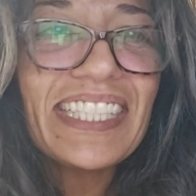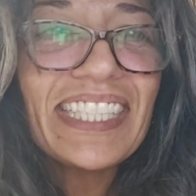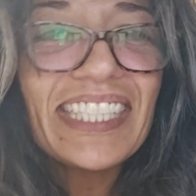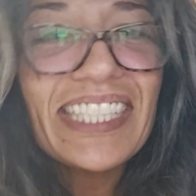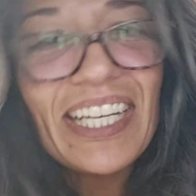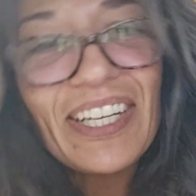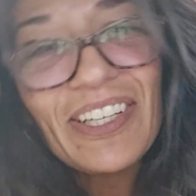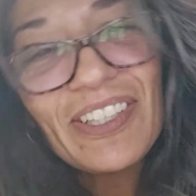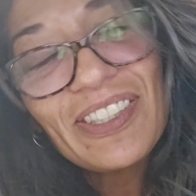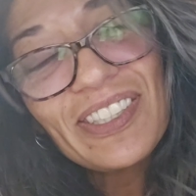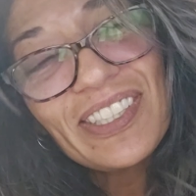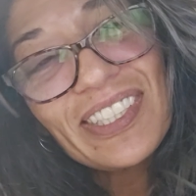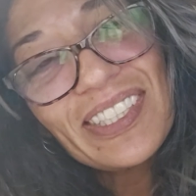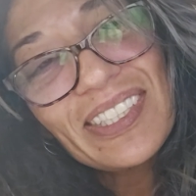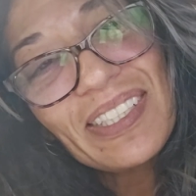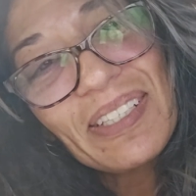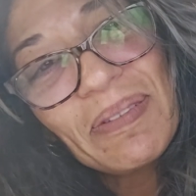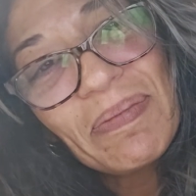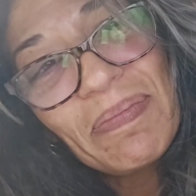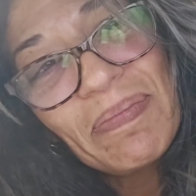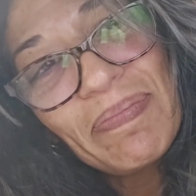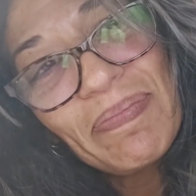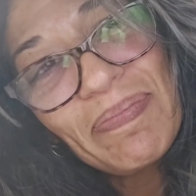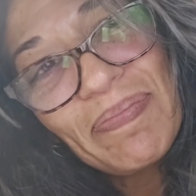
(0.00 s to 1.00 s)
share
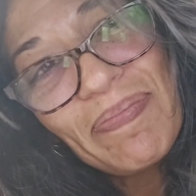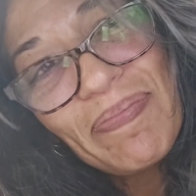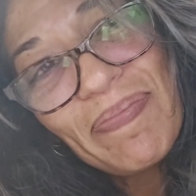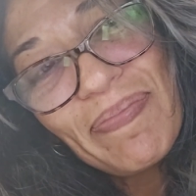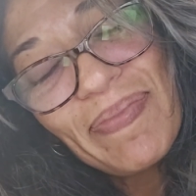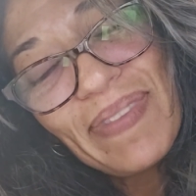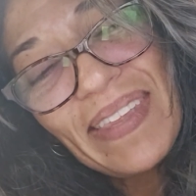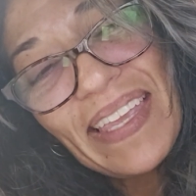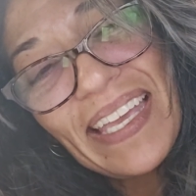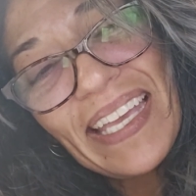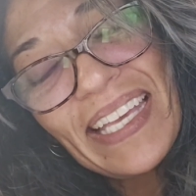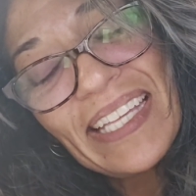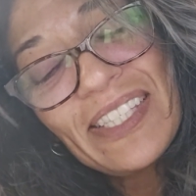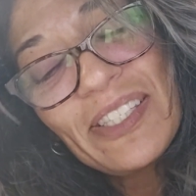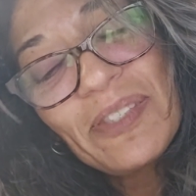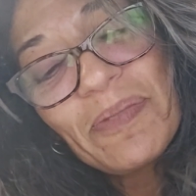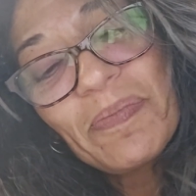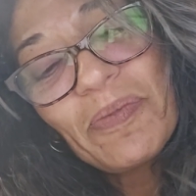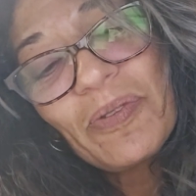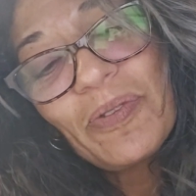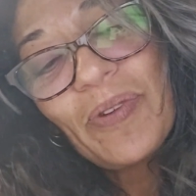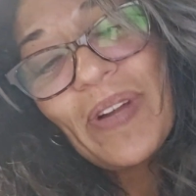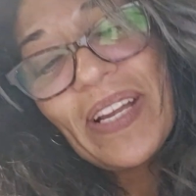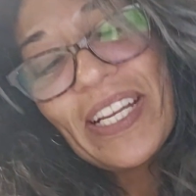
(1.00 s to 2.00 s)
some
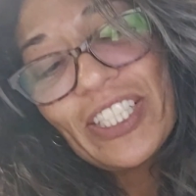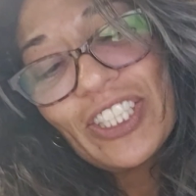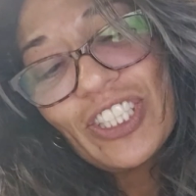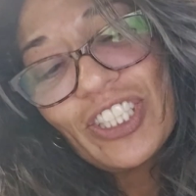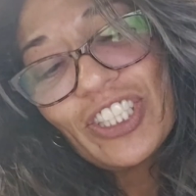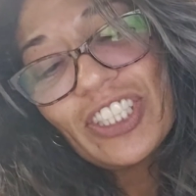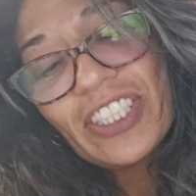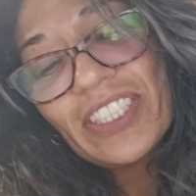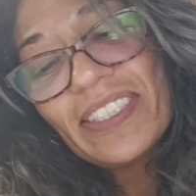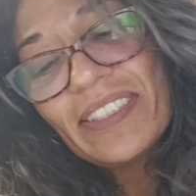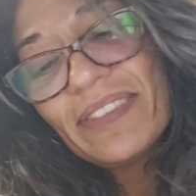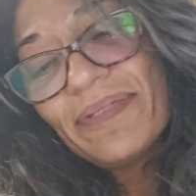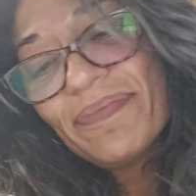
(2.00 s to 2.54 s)
inspiration,